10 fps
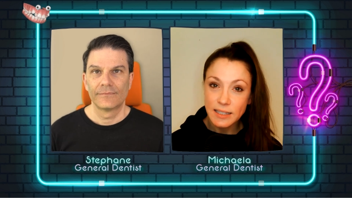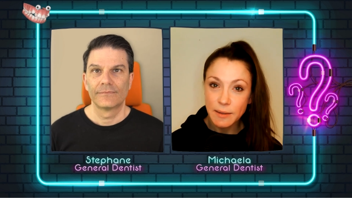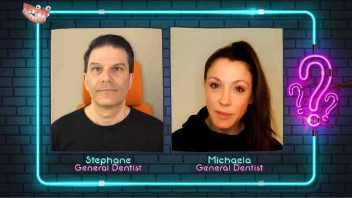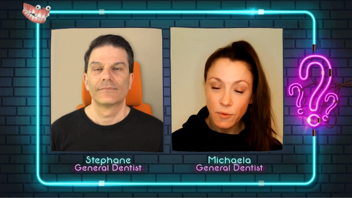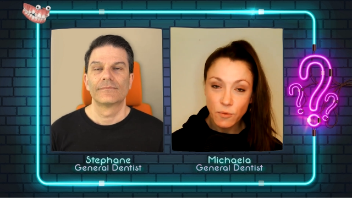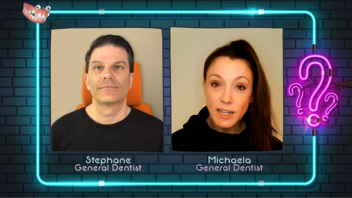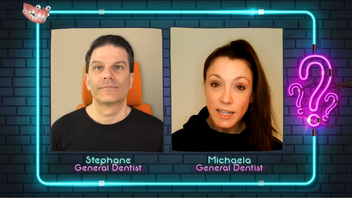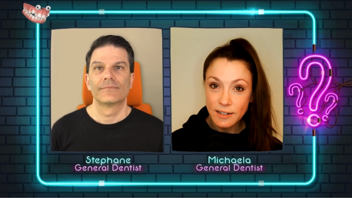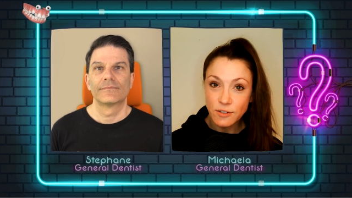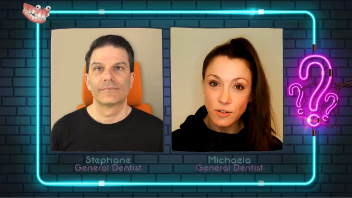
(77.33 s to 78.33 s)
Speaker 1: something really
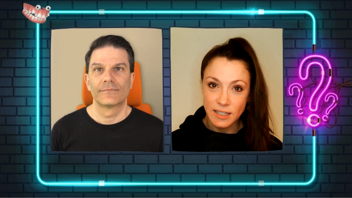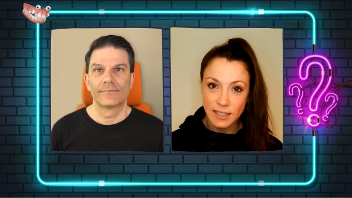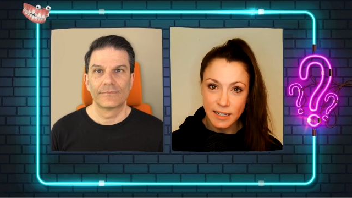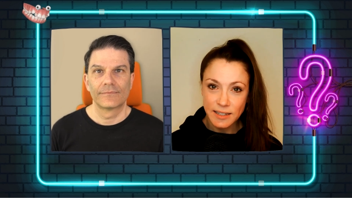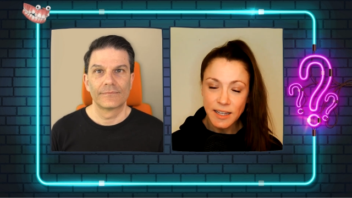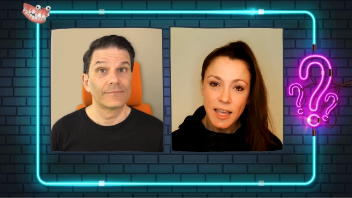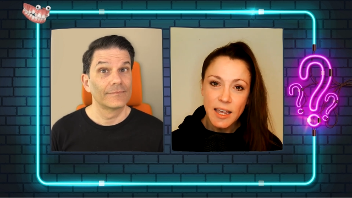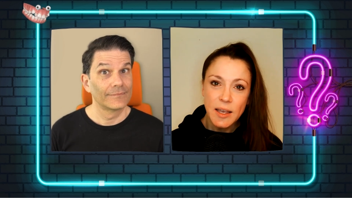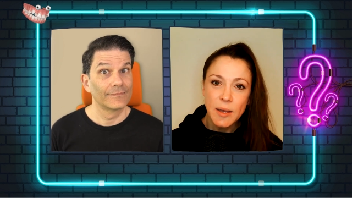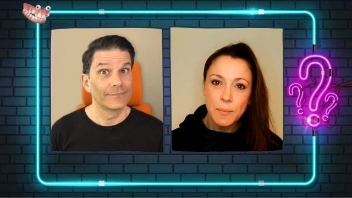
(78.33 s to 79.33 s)
interesting
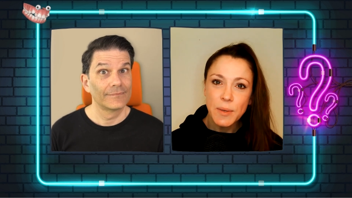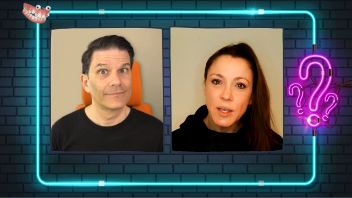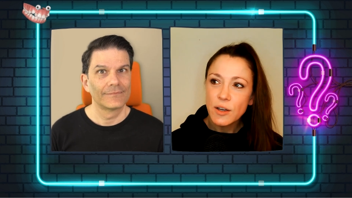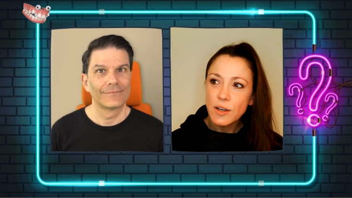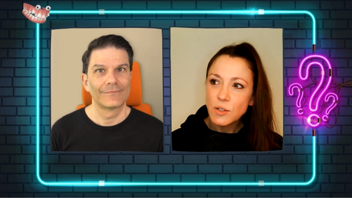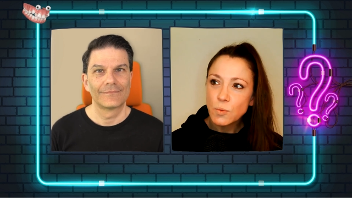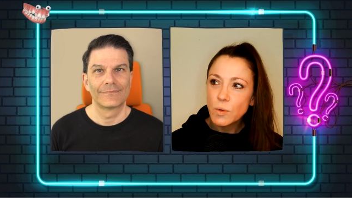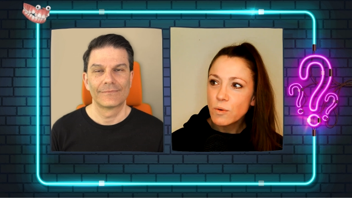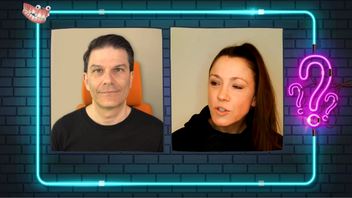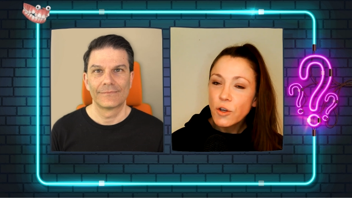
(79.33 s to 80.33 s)
because we
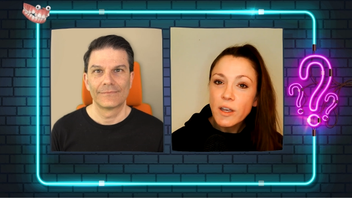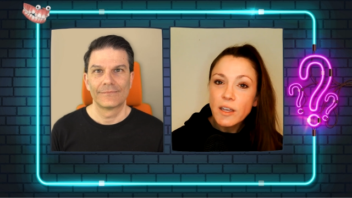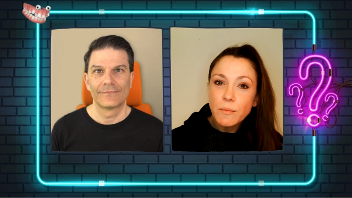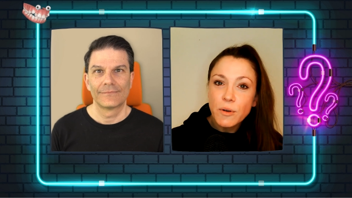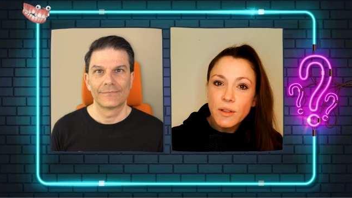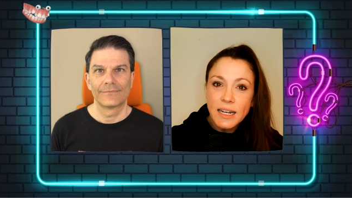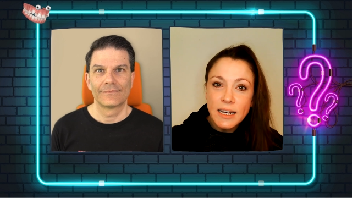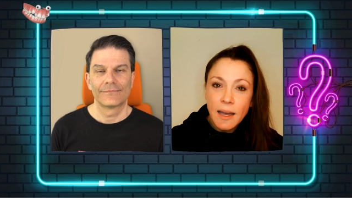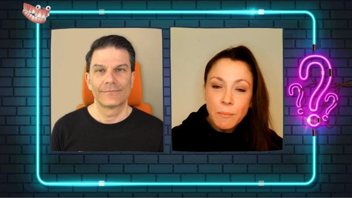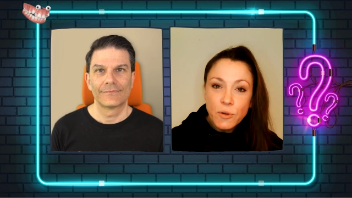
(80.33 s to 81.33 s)
were talking about the
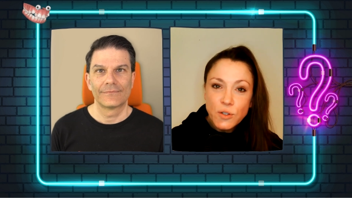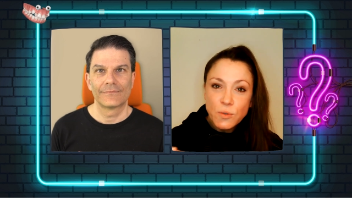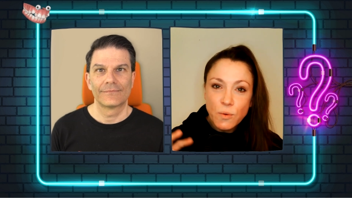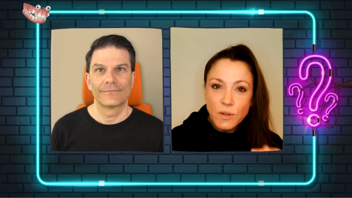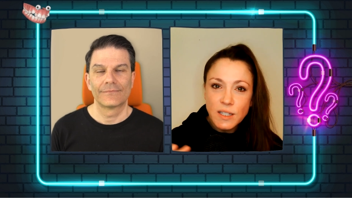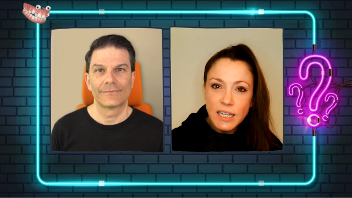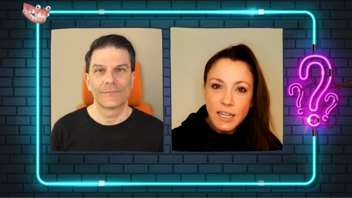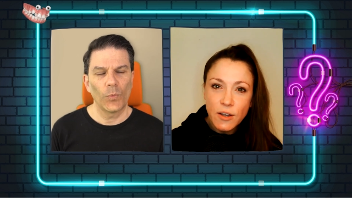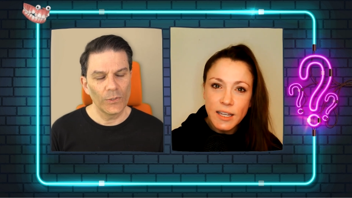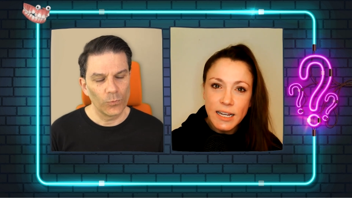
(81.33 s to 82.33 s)
numbers we were seeing
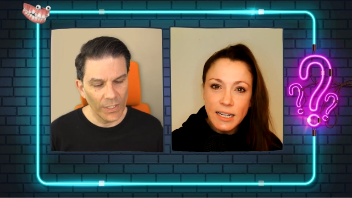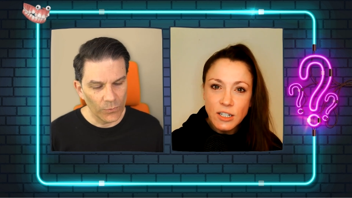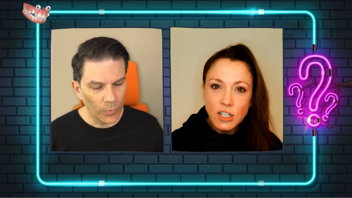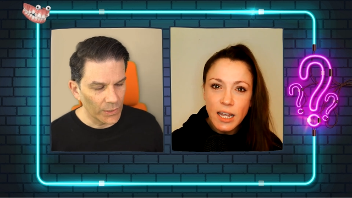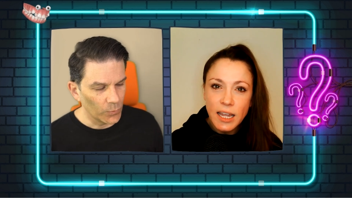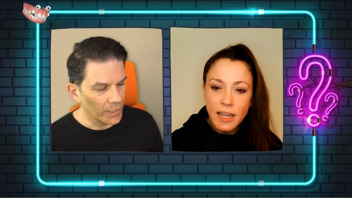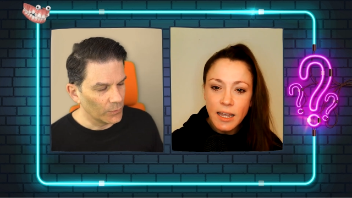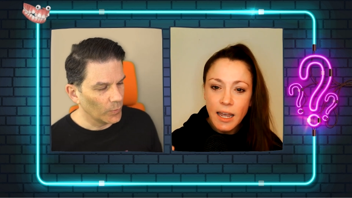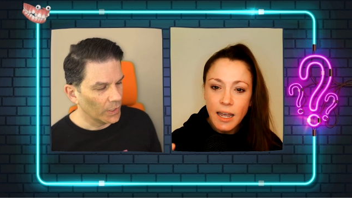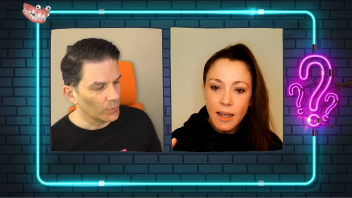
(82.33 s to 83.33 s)
wait, on the wait, Wait, wait,
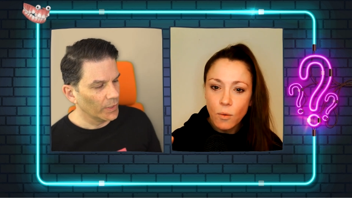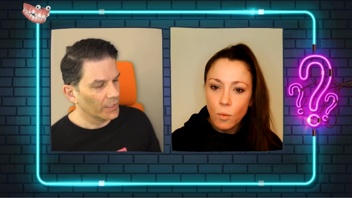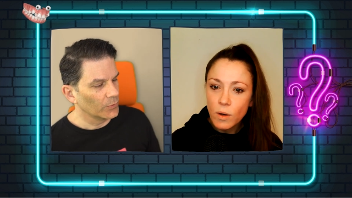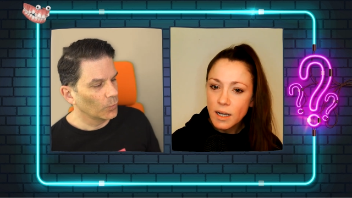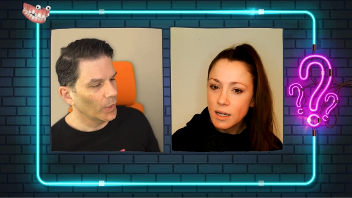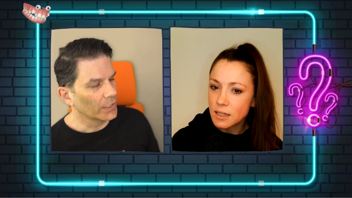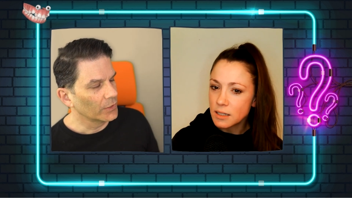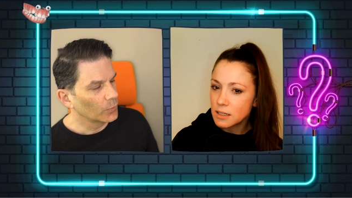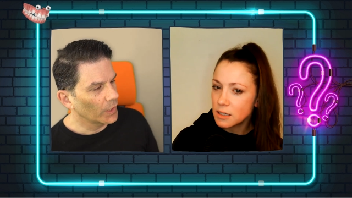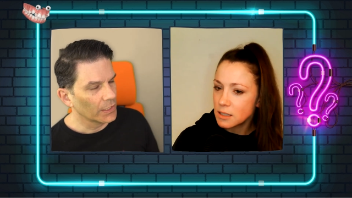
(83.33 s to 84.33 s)
Speaker 2: wait, wait, what?
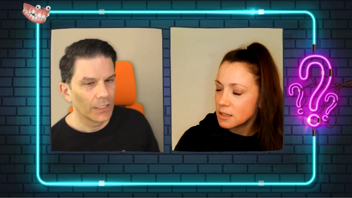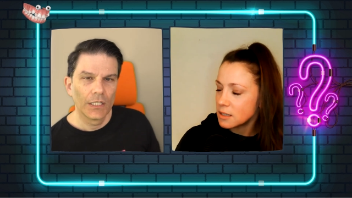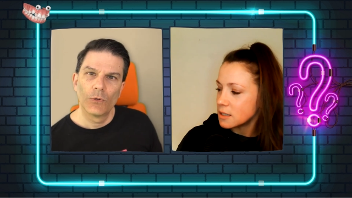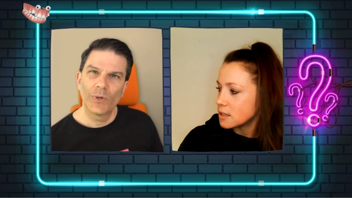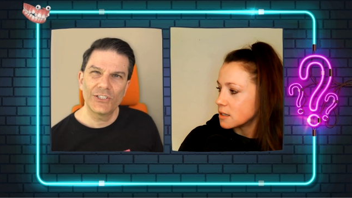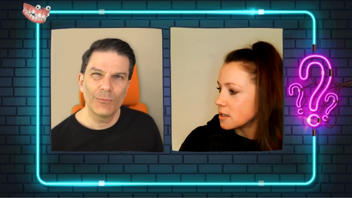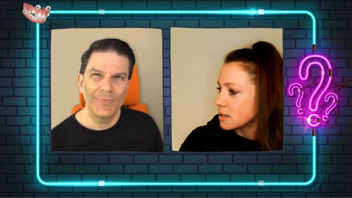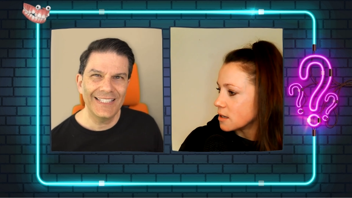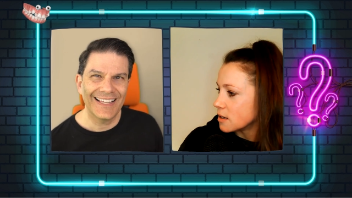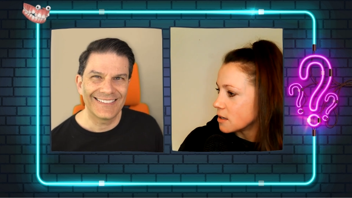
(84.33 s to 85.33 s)
Wait, wait. What do you
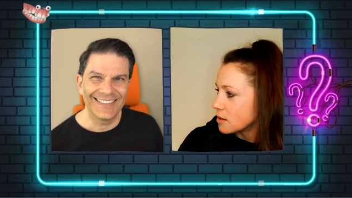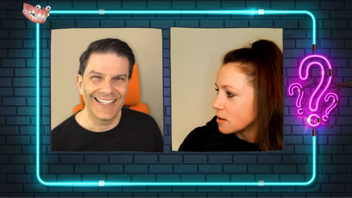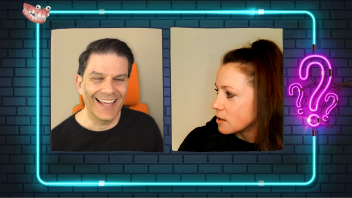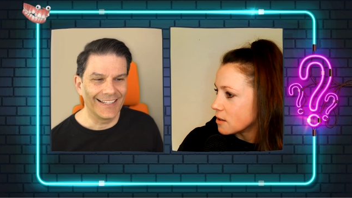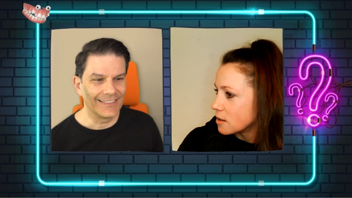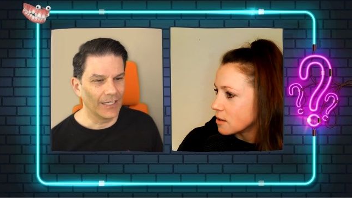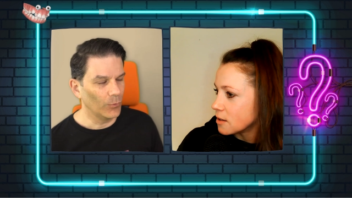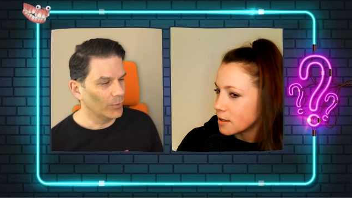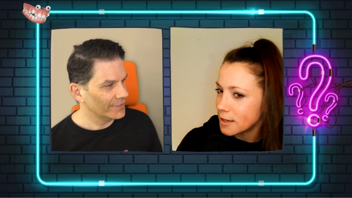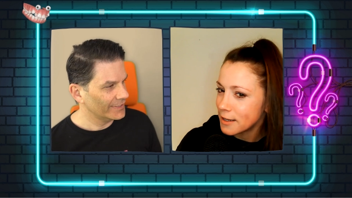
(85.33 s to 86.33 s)
mean at the end I
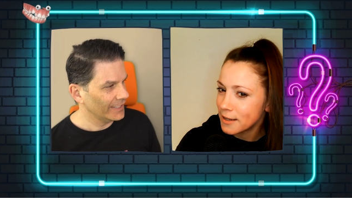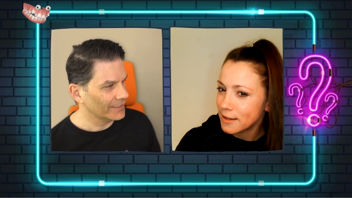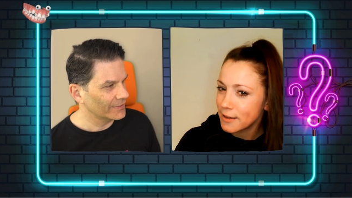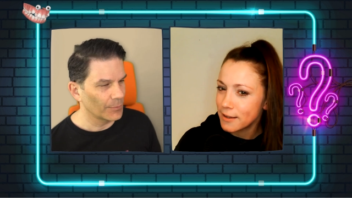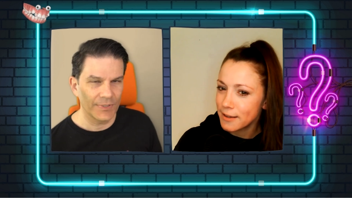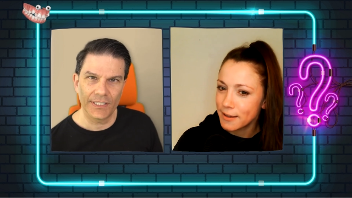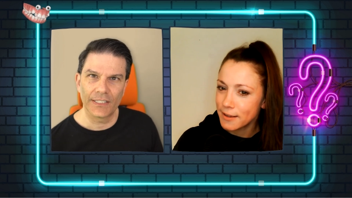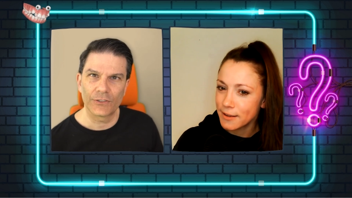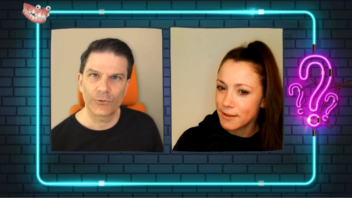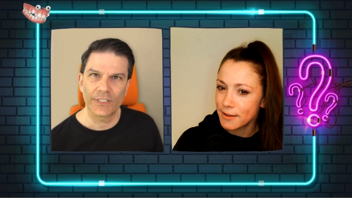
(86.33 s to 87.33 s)
was saying something
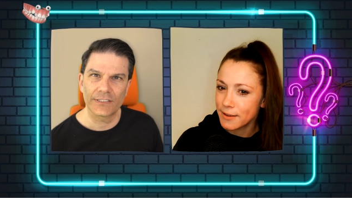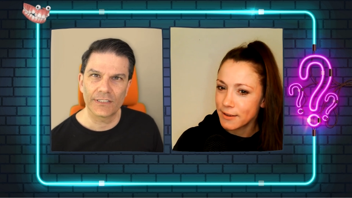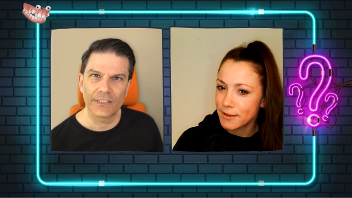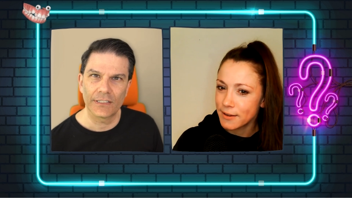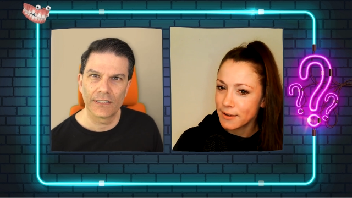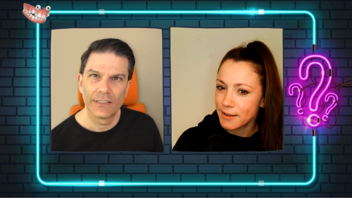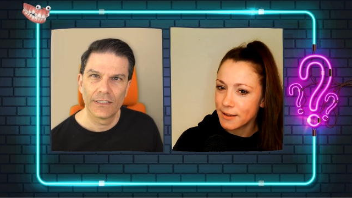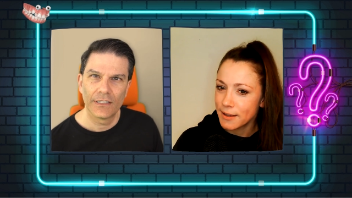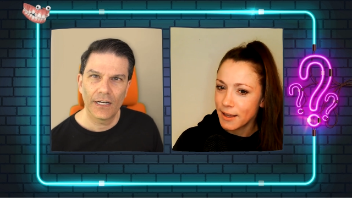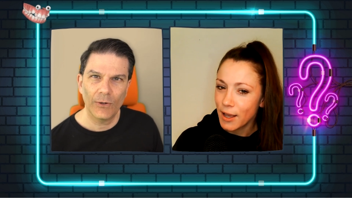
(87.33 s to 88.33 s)
interesting?
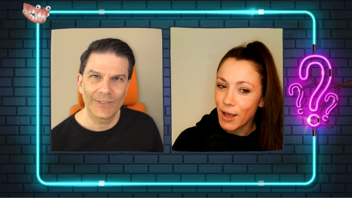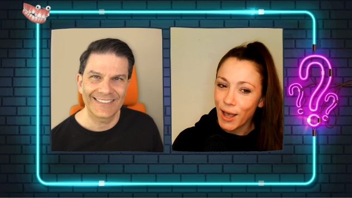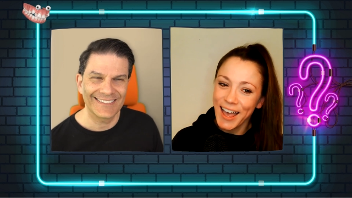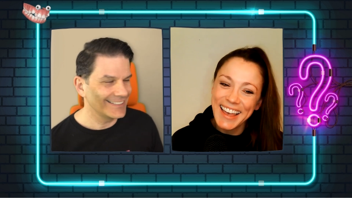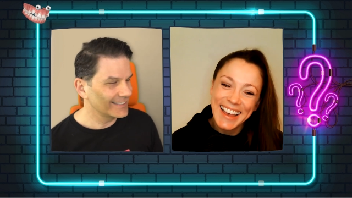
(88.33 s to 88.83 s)
I was saying